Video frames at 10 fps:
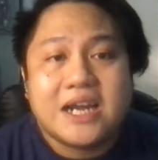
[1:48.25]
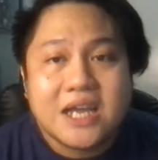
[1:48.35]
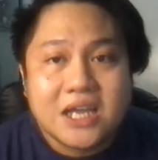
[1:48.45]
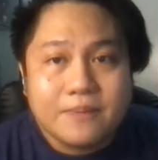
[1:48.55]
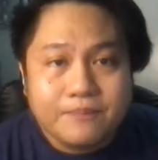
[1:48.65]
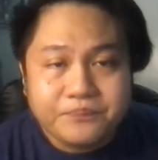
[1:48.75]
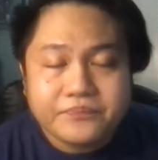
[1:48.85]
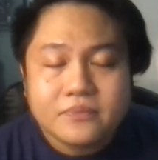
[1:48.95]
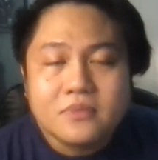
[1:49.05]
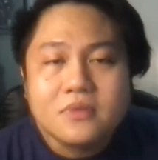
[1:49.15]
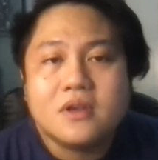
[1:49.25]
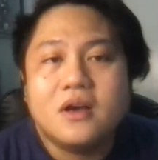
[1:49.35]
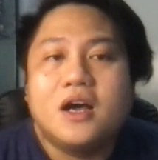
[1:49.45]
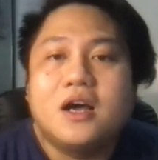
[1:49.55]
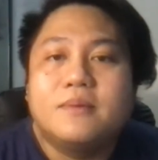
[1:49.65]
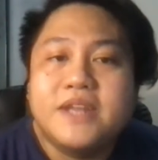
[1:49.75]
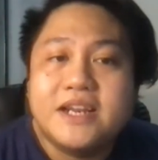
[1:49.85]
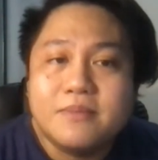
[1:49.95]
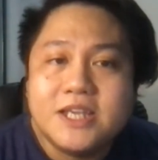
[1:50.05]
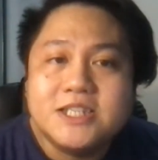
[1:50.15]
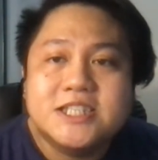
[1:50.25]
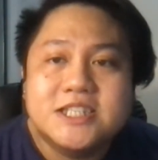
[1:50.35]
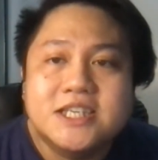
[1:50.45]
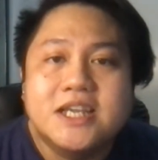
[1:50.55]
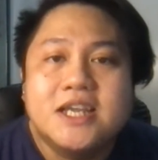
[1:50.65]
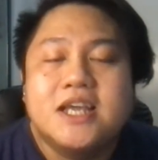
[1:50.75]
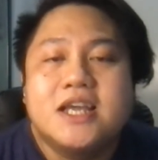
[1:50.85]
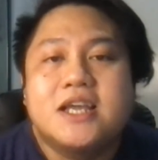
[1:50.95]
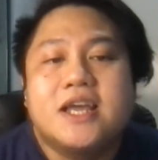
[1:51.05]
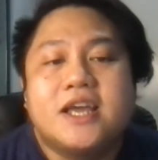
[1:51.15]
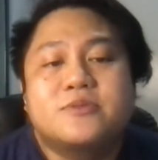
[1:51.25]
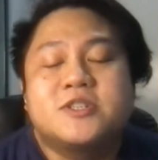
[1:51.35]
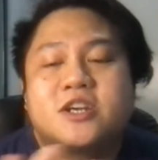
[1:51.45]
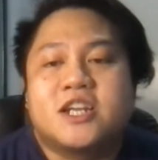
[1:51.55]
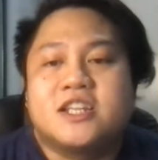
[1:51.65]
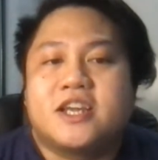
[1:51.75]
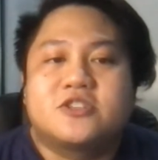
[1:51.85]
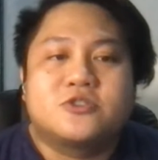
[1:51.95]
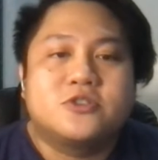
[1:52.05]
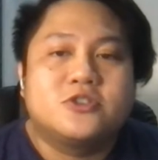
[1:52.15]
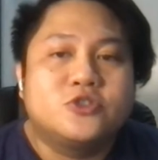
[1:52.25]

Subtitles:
HANA database enterprise architecture.